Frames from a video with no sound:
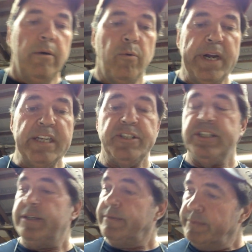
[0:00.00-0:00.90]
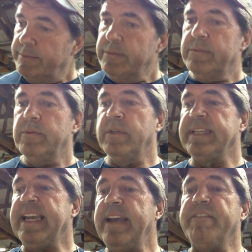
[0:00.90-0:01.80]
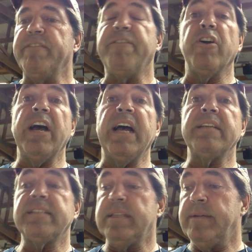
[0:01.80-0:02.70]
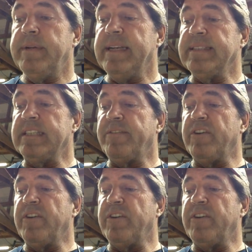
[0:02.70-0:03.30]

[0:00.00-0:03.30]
which was a given for us, because that's the